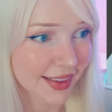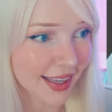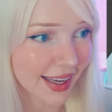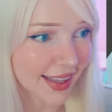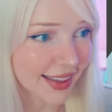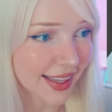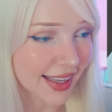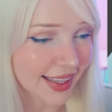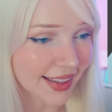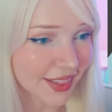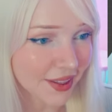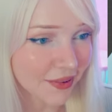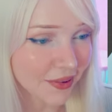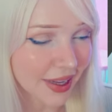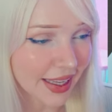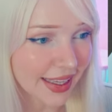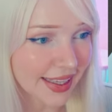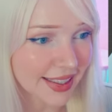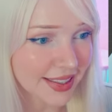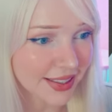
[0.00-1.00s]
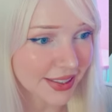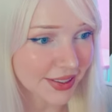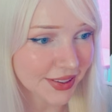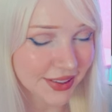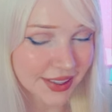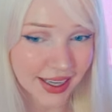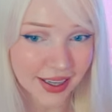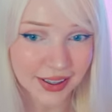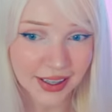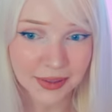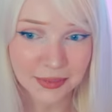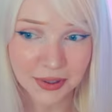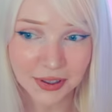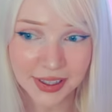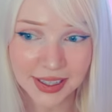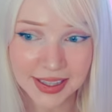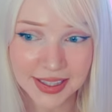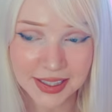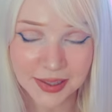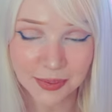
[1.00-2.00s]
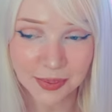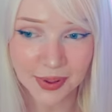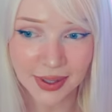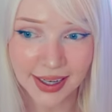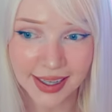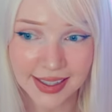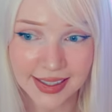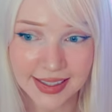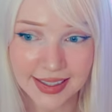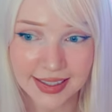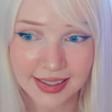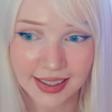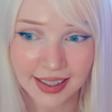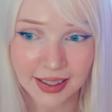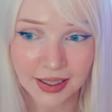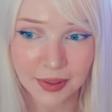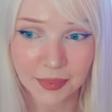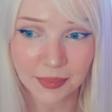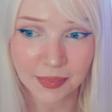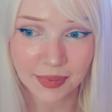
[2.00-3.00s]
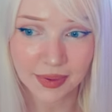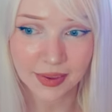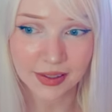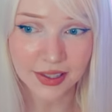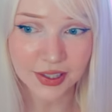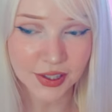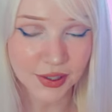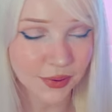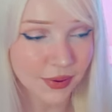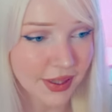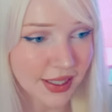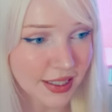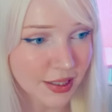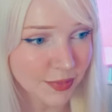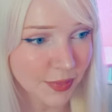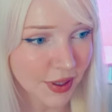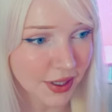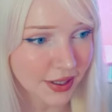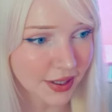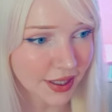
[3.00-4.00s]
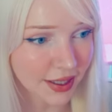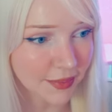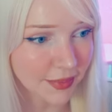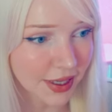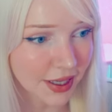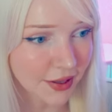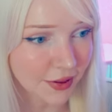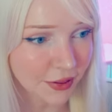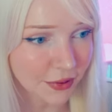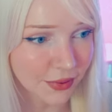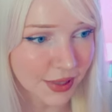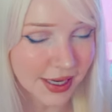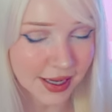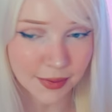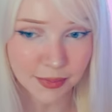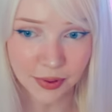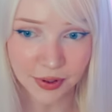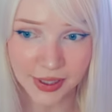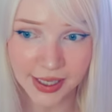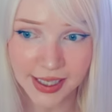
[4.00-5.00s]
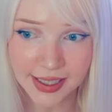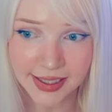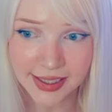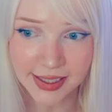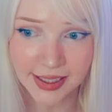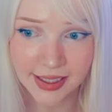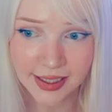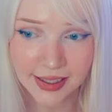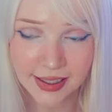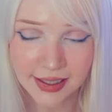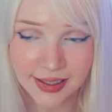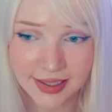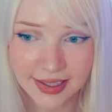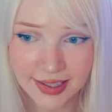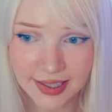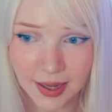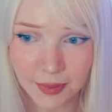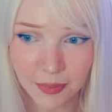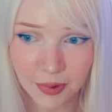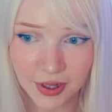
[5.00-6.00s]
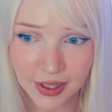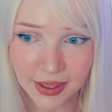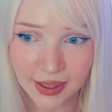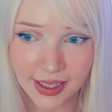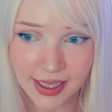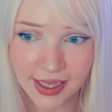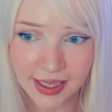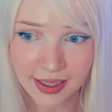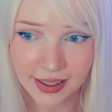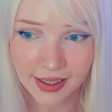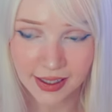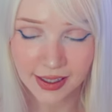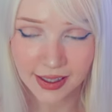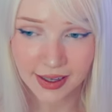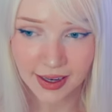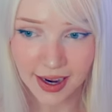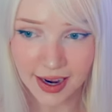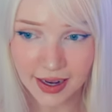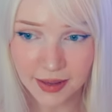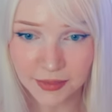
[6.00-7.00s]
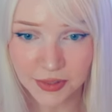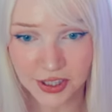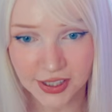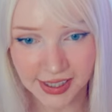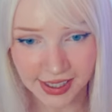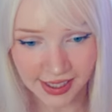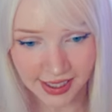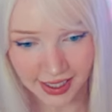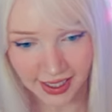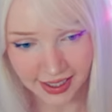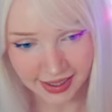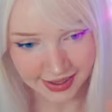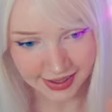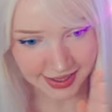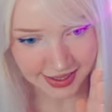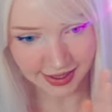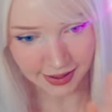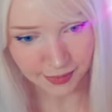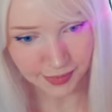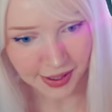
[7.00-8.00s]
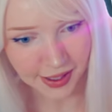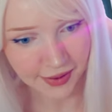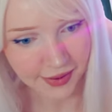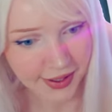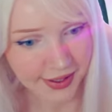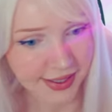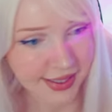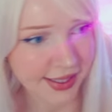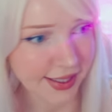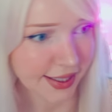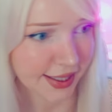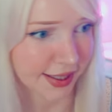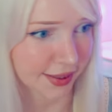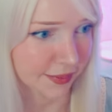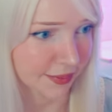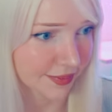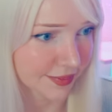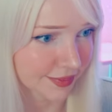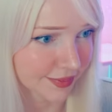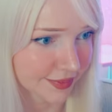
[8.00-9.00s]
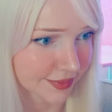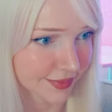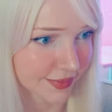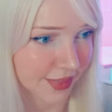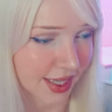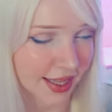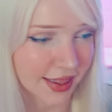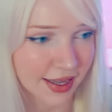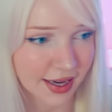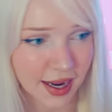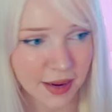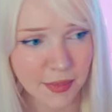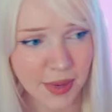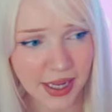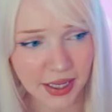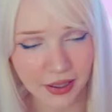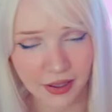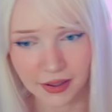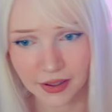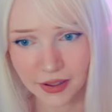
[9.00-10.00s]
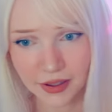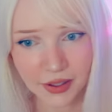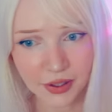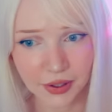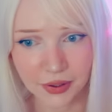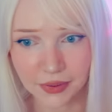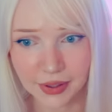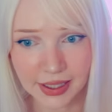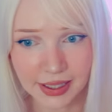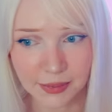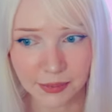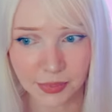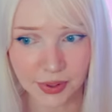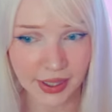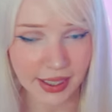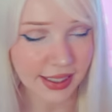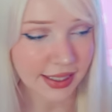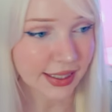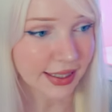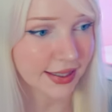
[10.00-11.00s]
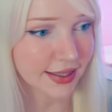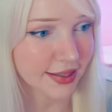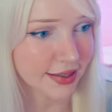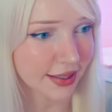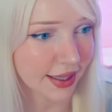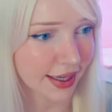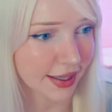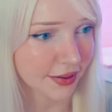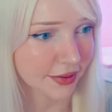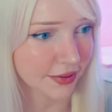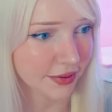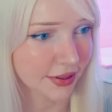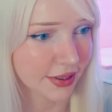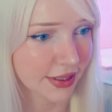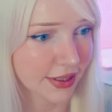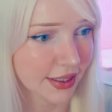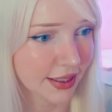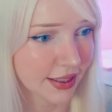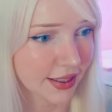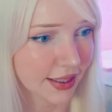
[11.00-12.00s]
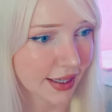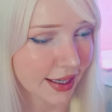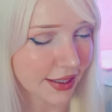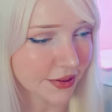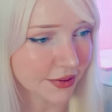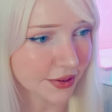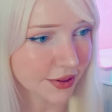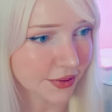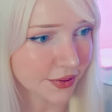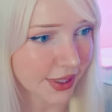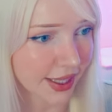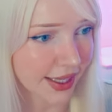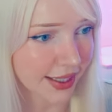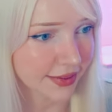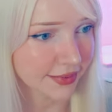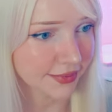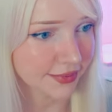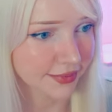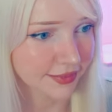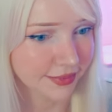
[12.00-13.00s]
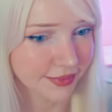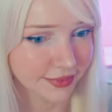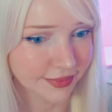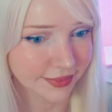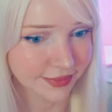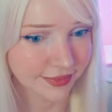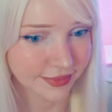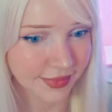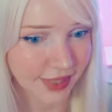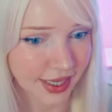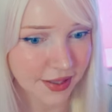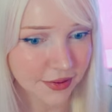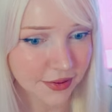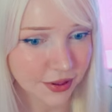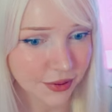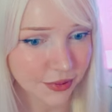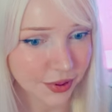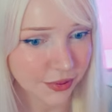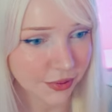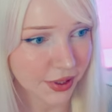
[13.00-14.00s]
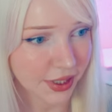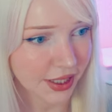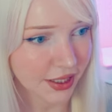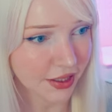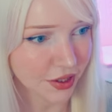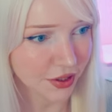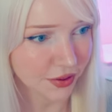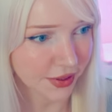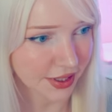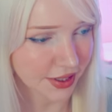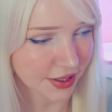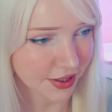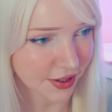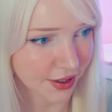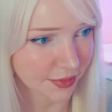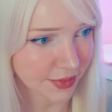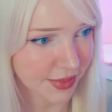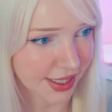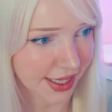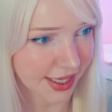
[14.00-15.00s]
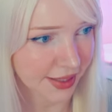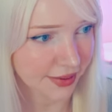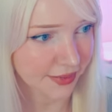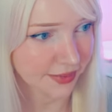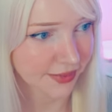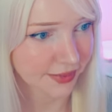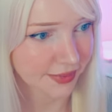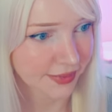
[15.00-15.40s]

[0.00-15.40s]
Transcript: I like the way he turned out. I'm quite surprised. So this part, I'm gonna 3D print separately. And I'm just gonna kind of slip it onto him. And then I might glue it in place. I don't know yet. I don't know what we're gonna do with his arms yet.